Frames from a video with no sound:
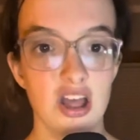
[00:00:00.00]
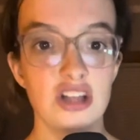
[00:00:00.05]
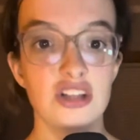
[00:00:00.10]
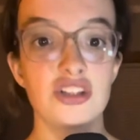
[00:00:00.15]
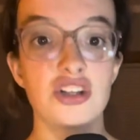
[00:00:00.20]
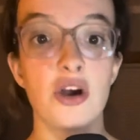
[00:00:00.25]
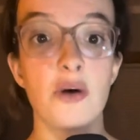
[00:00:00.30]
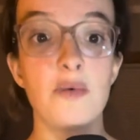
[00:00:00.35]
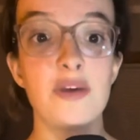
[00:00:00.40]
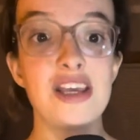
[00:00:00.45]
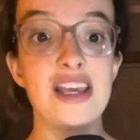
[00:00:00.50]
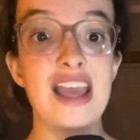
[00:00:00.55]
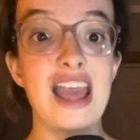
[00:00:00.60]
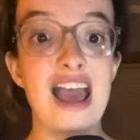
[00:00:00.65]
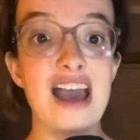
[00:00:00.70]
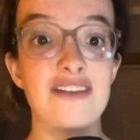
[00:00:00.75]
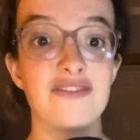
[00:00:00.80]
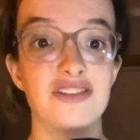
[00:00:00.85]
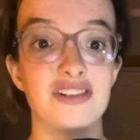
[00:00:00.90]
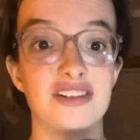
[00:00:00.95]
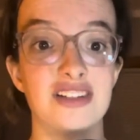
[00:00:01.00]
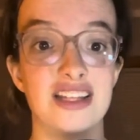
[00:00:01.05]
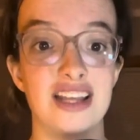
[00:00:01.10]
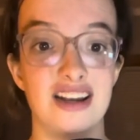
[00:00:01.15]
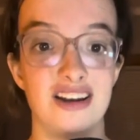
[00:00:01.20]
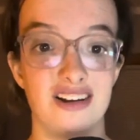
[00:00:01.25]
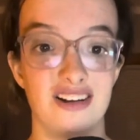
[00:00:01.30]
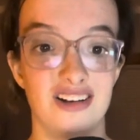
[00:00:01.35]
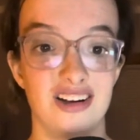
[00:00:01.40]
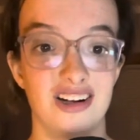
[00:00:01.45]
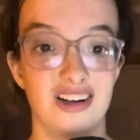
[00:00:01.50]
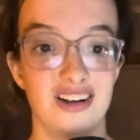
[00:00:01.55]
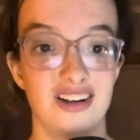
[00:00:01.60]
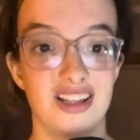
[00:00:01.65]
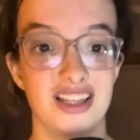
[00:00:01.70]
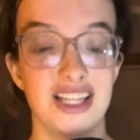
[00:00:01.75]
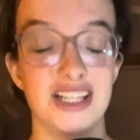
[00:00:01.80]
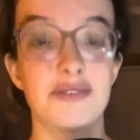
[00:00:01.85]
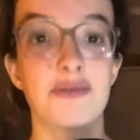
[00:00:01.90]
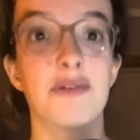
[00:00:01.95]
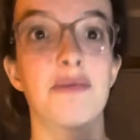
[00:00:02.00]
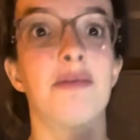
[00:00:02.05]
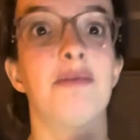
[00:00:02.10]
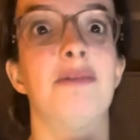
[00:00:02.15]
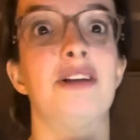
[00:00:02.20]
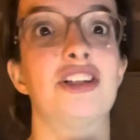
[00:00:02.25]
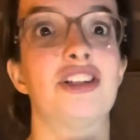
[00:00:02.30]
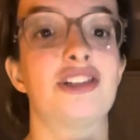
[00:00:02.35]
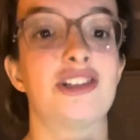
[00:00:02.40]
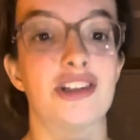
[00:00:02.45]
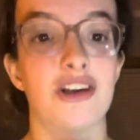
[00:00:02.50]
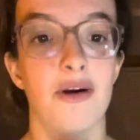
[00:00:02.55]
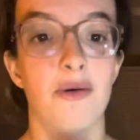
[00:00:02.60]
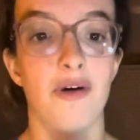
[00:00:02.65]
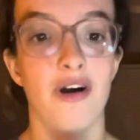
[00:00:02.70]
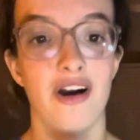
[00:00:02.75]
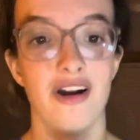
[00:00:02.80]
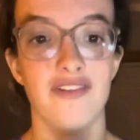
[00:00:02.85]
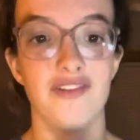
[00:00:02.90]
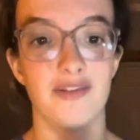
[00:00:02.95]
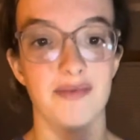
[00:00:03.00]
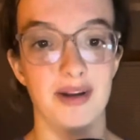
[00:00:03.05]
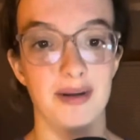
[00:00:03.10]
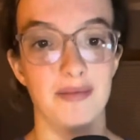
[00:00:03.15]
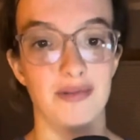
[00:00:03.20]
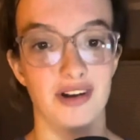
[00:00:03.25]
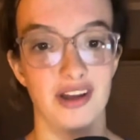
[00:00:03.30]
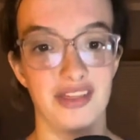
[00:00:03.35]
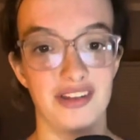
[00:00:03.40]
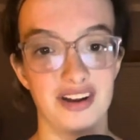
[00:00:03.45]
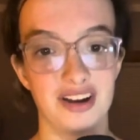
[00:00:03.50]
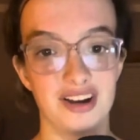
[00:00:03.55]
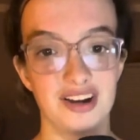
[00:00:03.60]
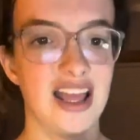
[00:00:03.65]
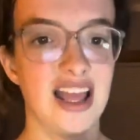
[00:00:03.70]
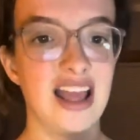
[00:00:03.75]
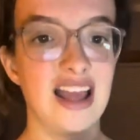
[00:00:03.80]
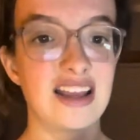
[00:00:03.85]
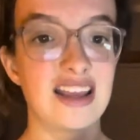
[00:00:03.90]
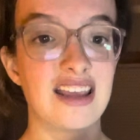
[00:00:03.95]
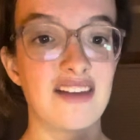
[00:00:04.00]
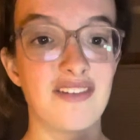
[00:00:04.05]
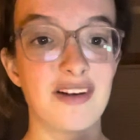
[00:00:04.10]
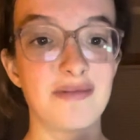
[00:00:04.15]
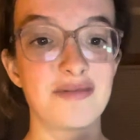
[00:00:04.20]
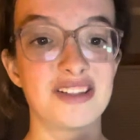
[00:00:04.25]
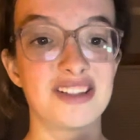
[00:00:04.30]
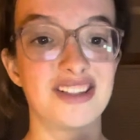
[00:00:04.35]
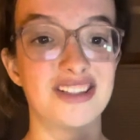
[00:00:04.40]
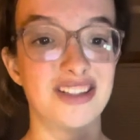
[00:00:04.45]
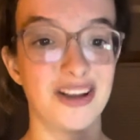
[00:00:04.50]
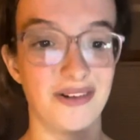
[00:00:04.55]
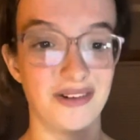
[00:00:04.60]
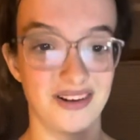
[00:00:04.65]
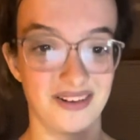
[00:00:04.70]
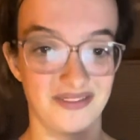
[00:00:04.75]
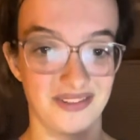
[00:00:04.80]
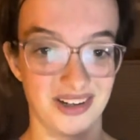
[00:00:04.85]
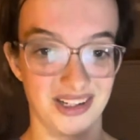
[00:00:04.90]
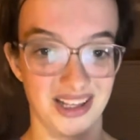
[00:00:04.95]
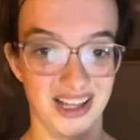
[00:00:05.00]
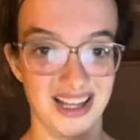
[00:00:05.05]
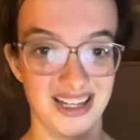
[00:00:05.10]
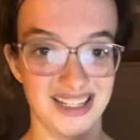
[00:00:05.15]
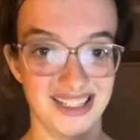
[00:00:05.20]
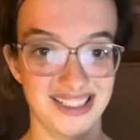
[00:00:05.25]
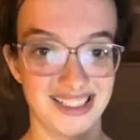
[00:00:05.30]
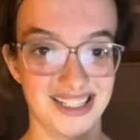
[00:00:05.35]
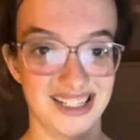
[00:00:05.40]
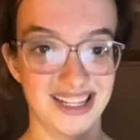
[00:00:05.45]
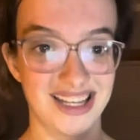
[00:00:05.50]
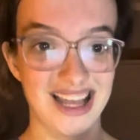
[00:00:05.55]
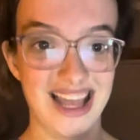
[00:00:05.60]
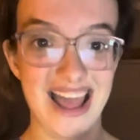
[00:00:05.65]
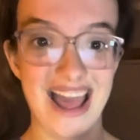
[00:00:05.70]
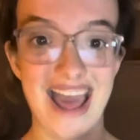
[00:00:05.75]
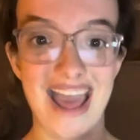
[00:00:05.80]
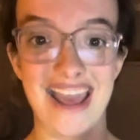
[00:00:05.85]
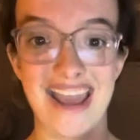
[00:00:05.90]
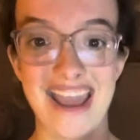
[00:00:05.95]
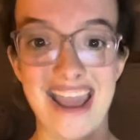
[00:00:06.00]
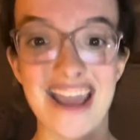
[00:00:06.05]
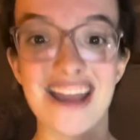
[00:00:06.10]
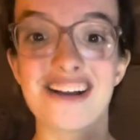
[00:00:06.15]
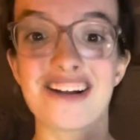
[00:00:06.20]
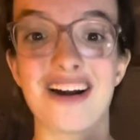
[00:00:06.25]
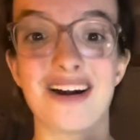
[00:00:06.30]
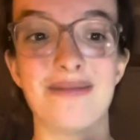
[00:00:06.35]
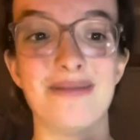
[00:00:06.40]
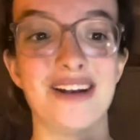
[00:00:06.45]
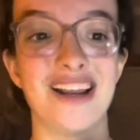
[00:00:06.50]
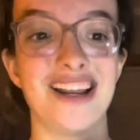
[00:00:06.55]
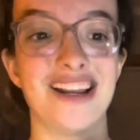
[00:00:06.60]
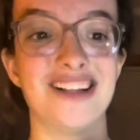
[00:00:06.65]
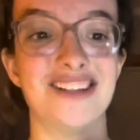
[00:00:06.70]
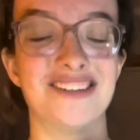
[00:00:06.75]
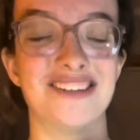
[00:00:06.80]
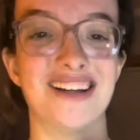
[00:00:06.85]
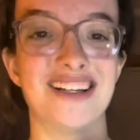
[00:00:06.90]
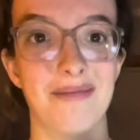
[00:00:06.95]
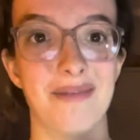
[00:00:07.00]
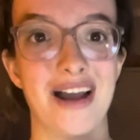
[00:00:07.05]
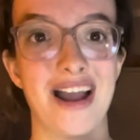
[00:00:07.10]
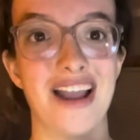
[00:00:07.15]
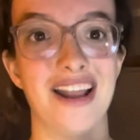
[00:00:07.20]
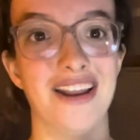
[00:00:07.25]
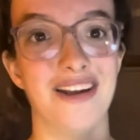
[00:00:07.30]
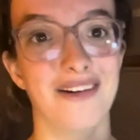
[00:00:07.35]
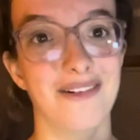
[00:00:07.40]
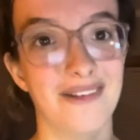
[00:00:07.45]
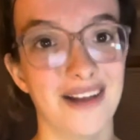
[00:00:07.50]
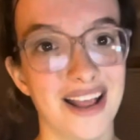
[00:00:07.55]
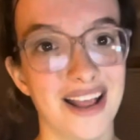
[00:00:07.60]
Don't eat after dinner. This one would be so hard for my brother. Give up soda for Lent. I hate carbonated drinks. I know